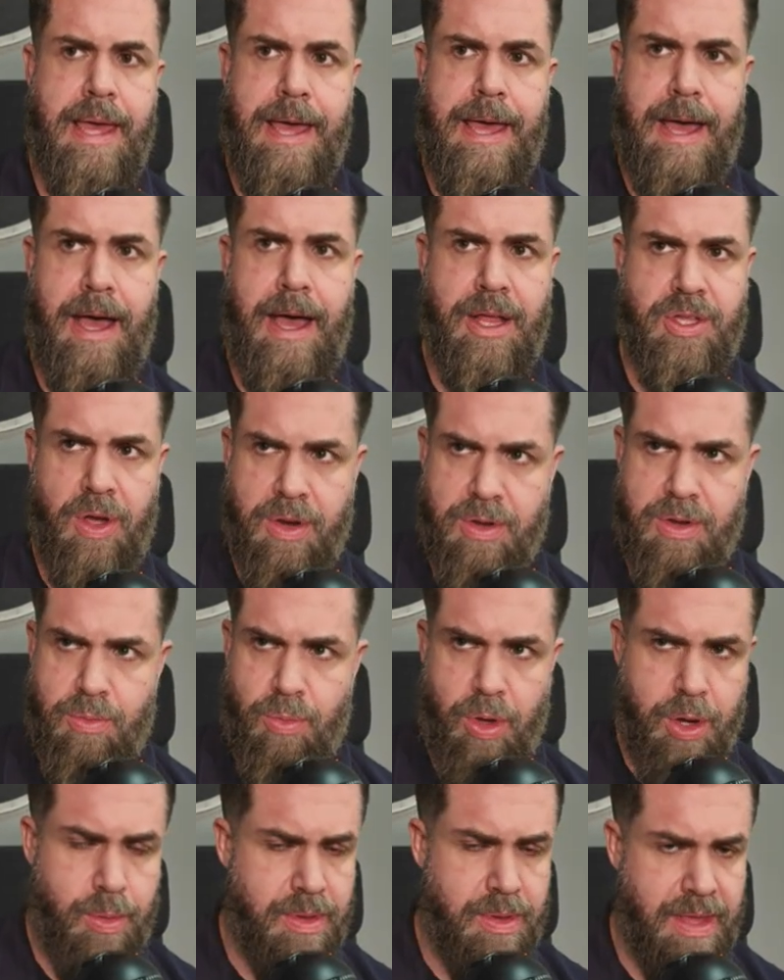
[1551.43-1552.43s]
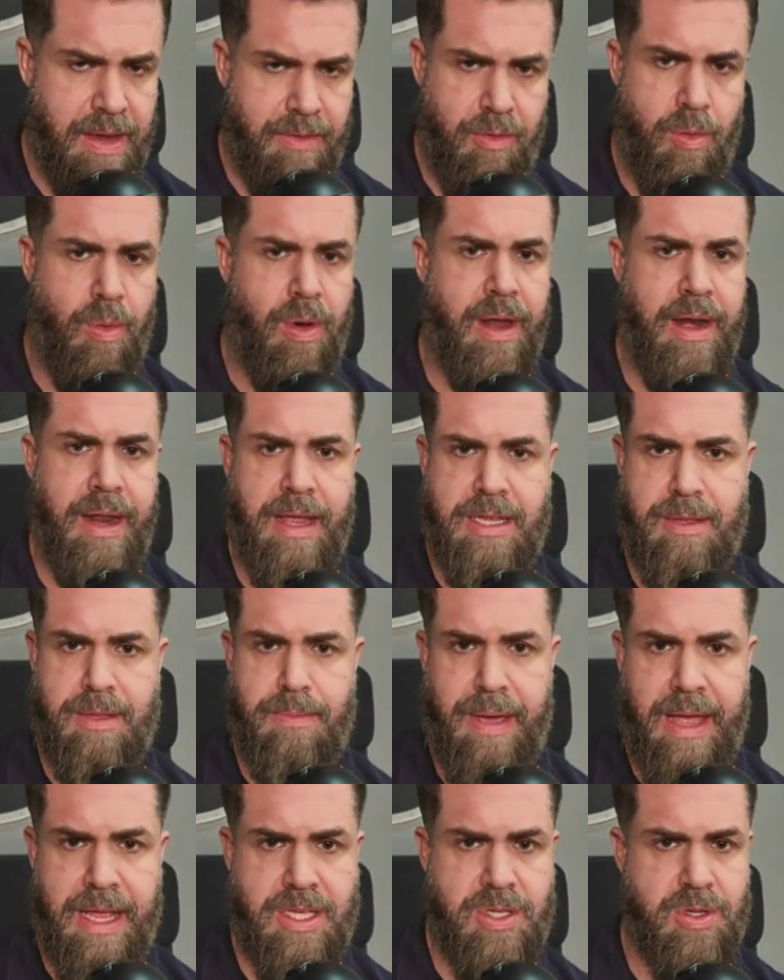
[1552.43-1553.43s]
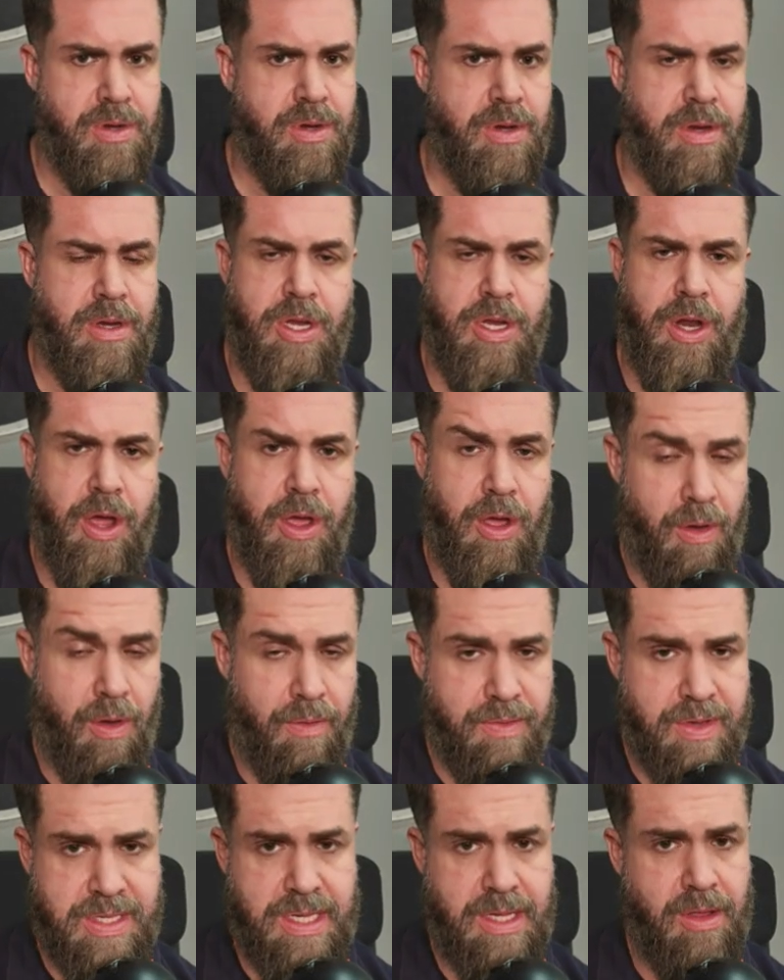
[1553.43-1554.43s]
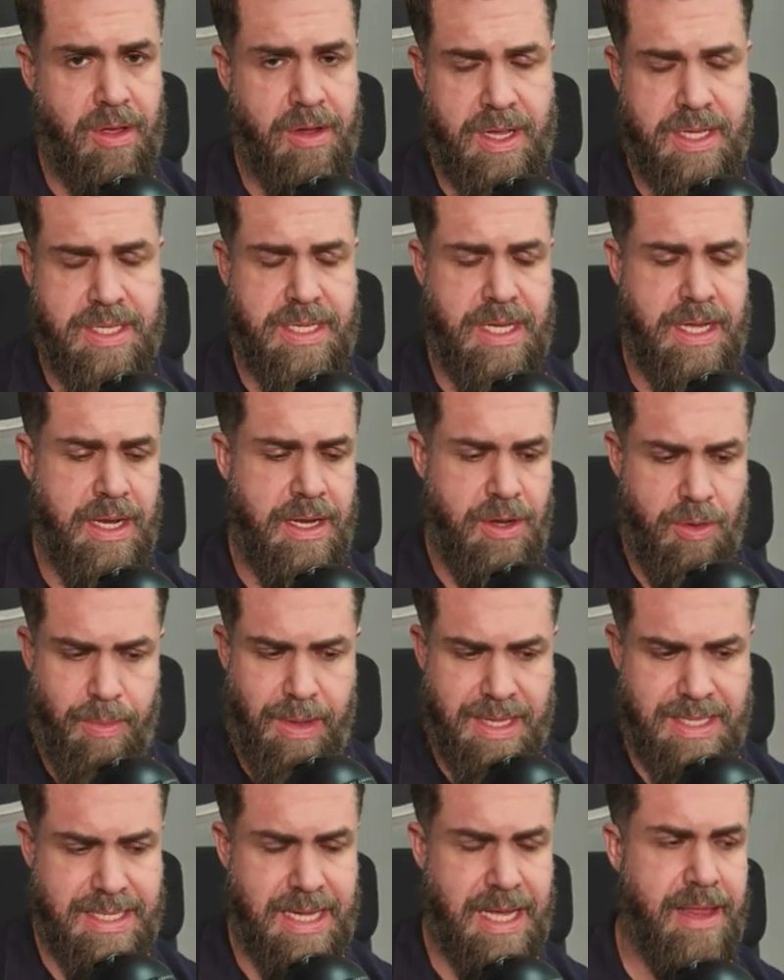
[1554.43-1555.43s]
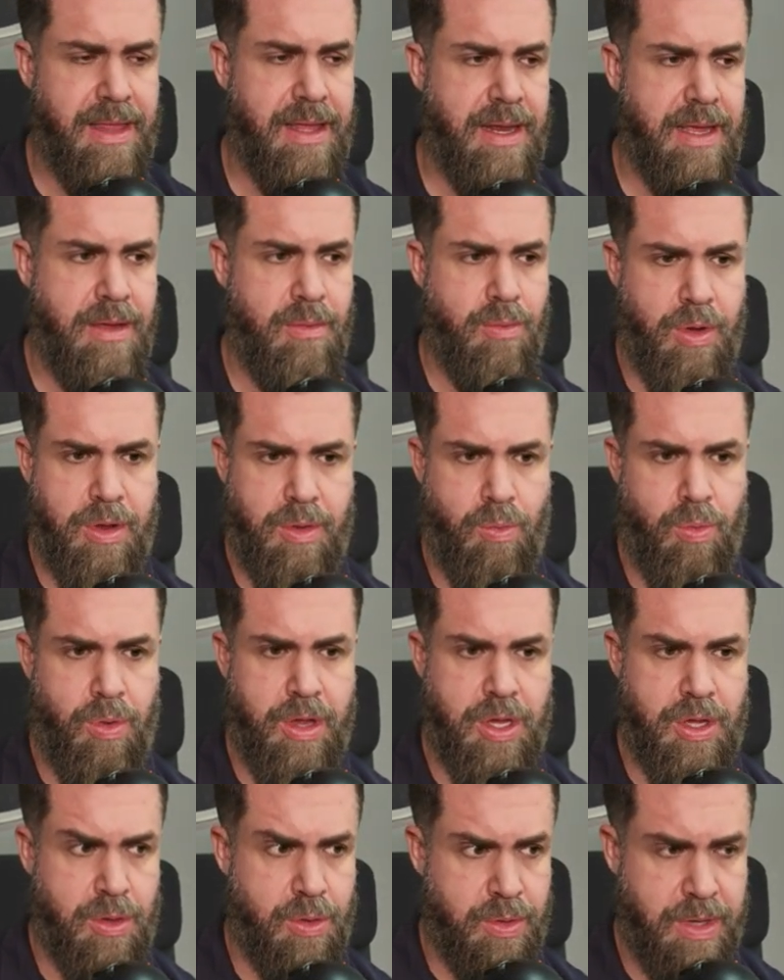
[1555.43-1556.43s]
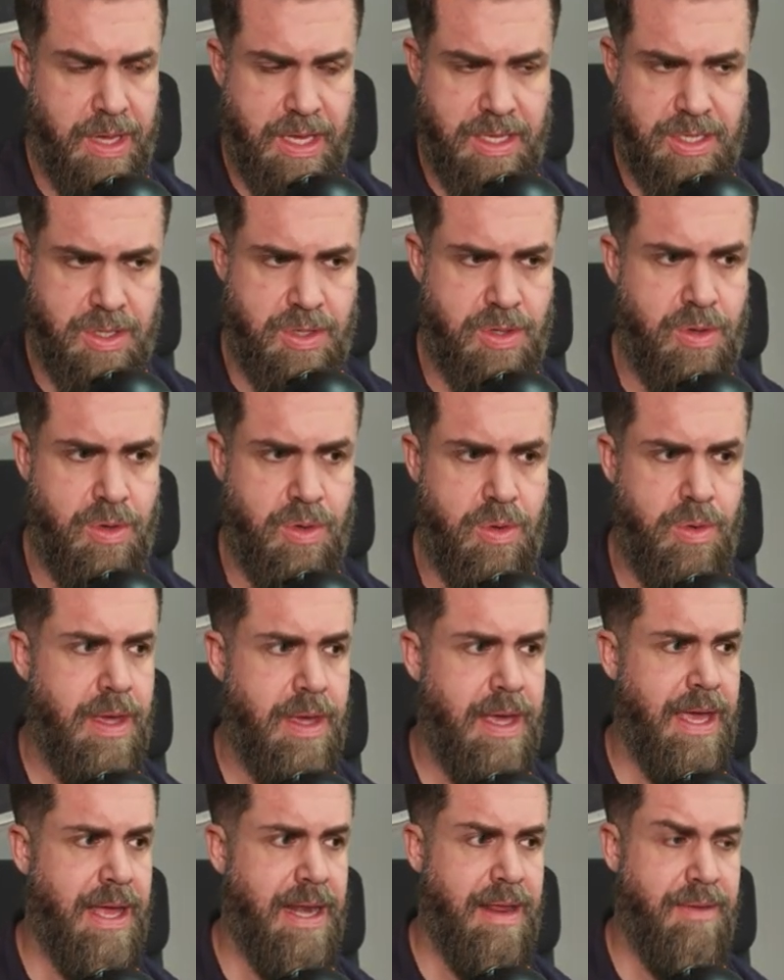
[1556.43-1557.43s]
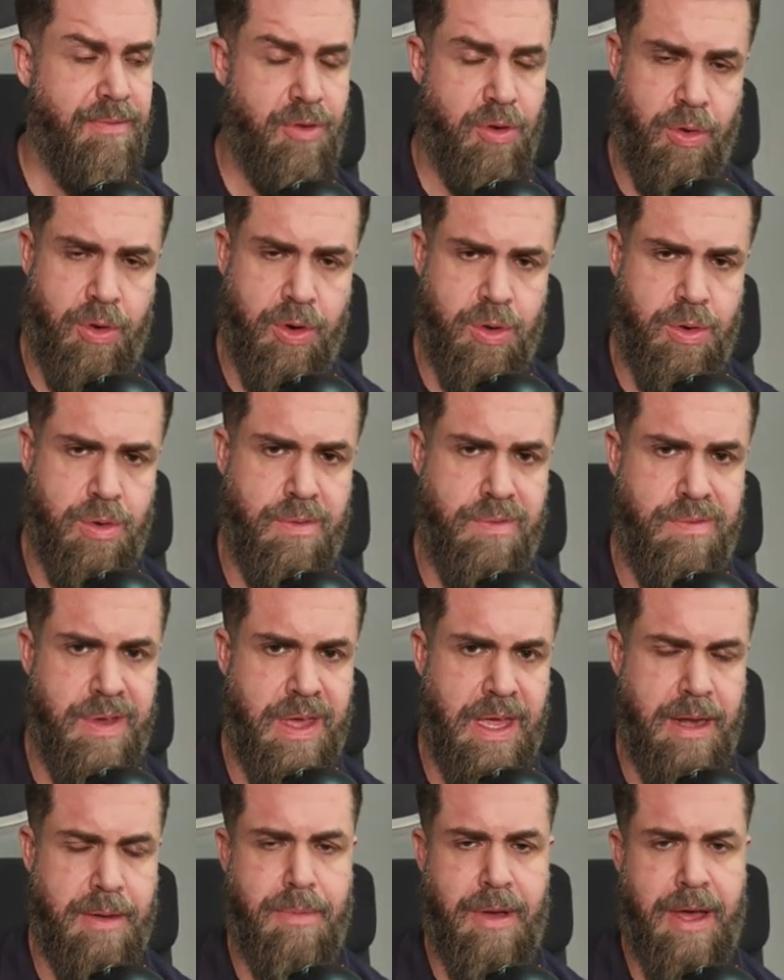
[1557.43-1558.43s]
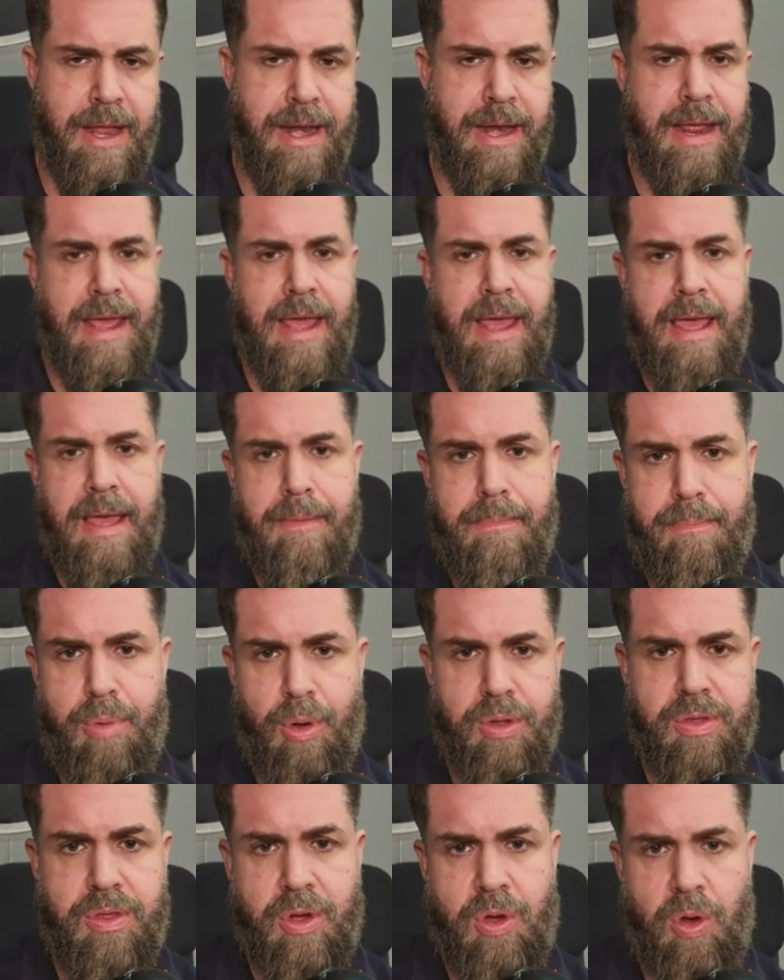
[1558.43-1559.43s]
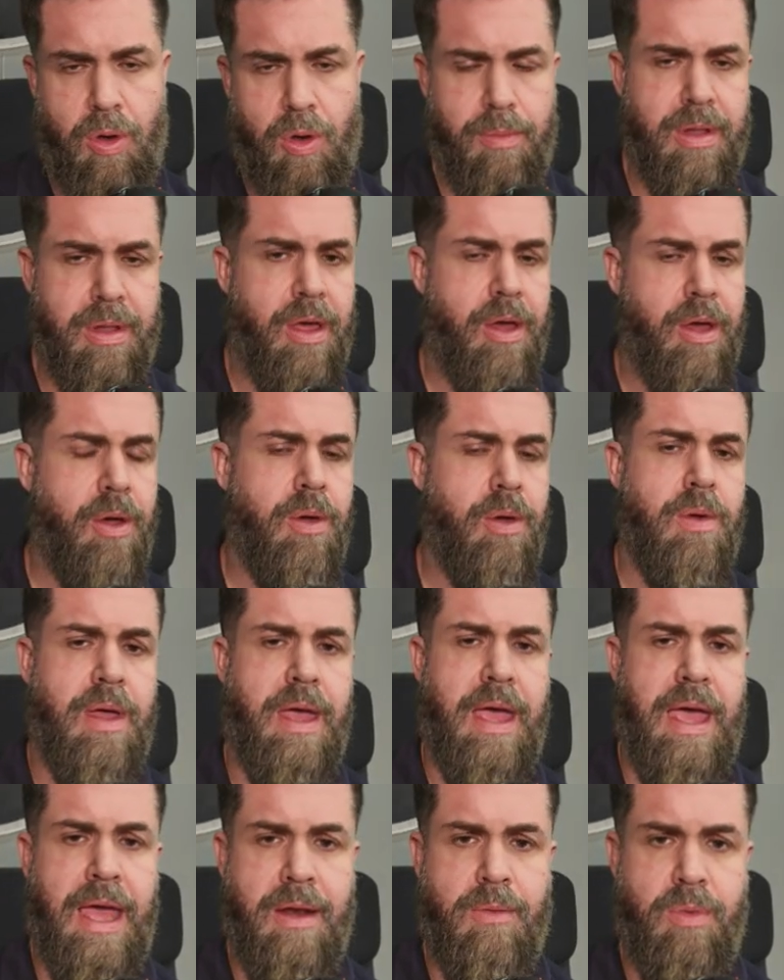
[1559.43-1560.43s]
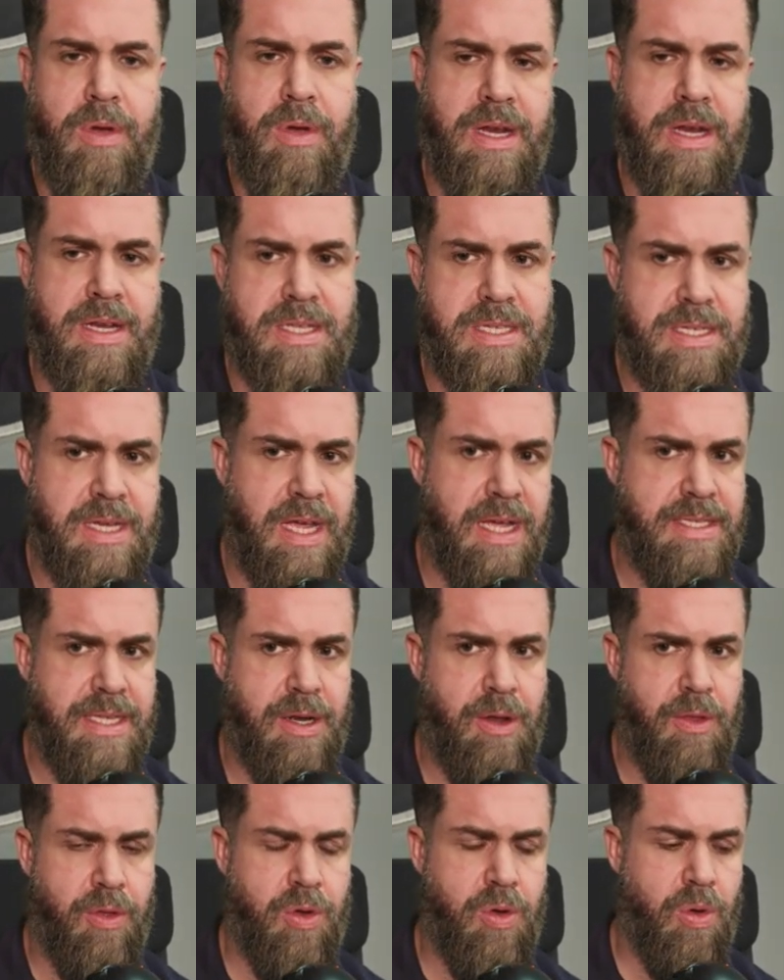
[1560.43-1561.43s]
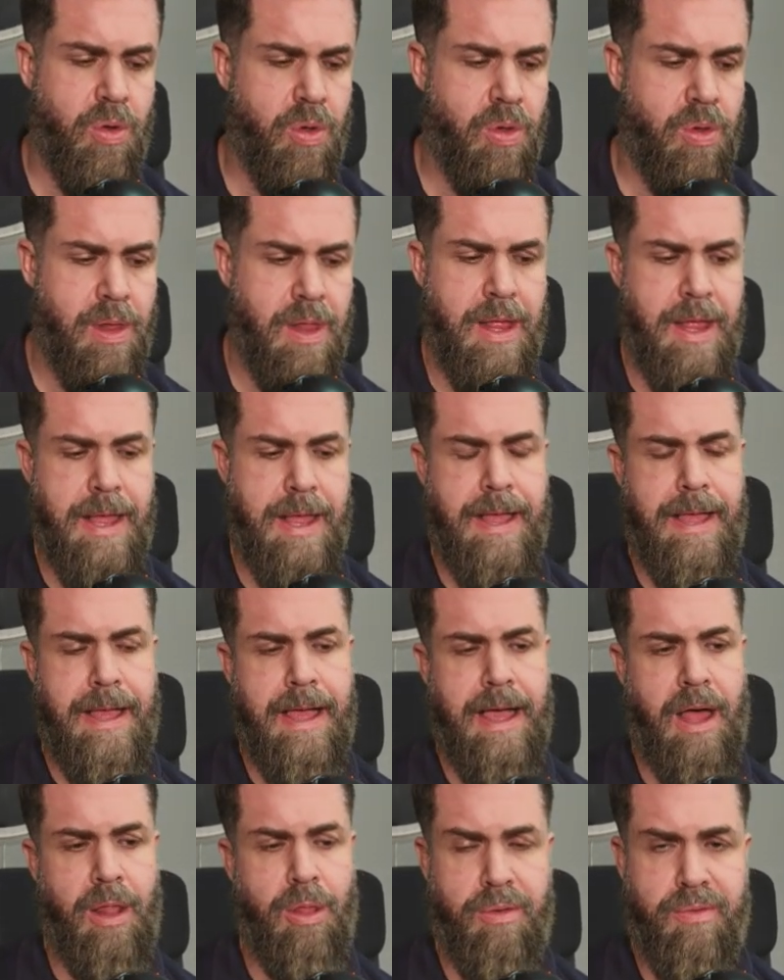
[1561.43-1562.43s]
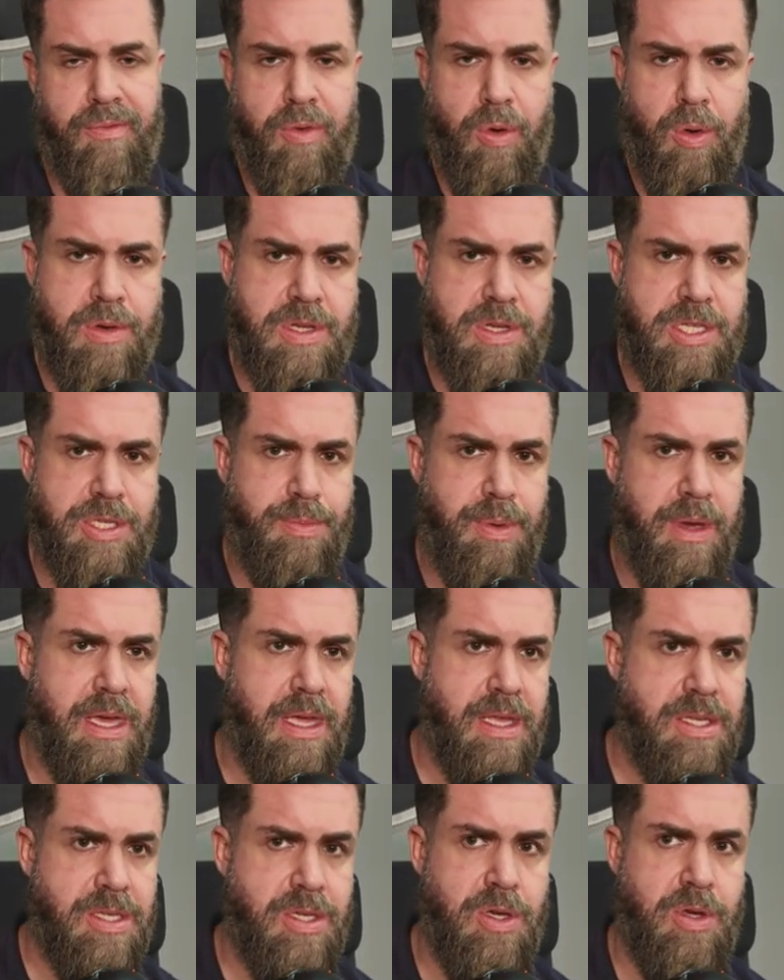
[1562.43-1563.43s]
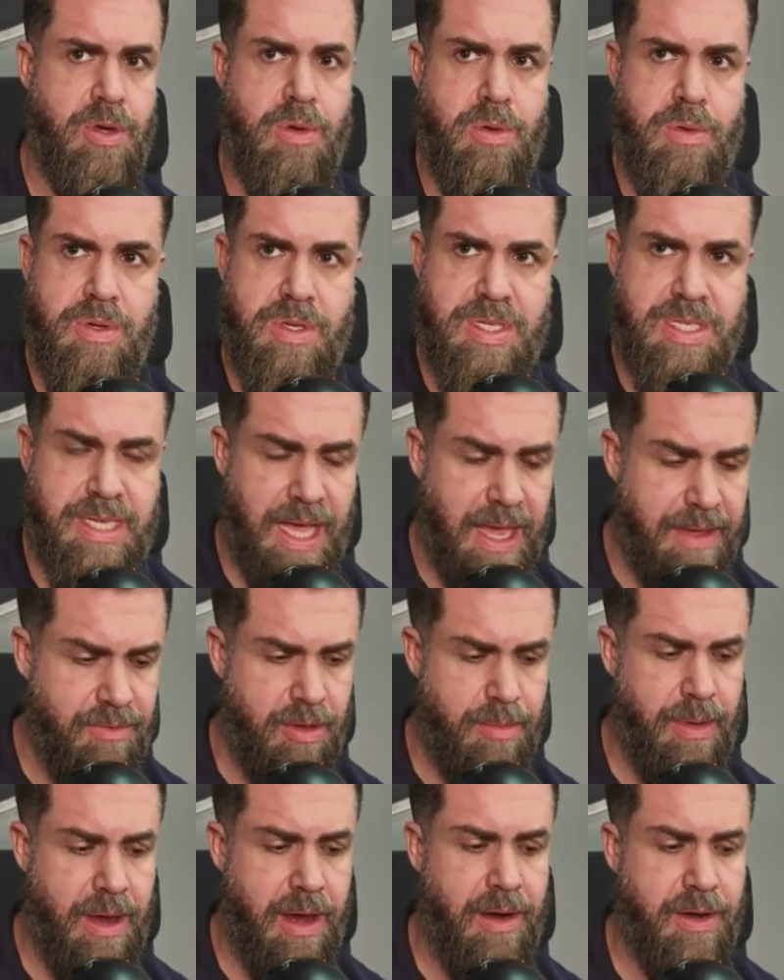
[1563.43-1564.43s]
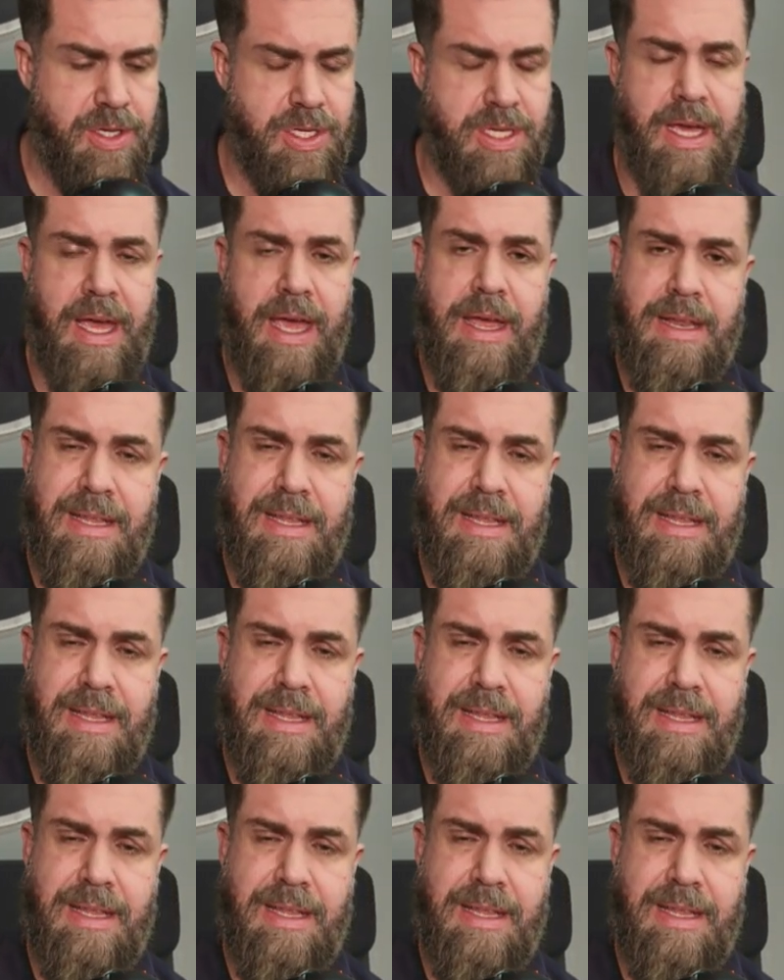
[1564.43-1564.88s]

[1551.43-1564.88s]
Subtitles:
I don't work with everyone. It depends on, obviously, like I said, your mentality, what you're looking to do, and if you're a good fit. But book the call below, and we can discuss that on the call. I look forward to speaking to you. Save your marriage, okay?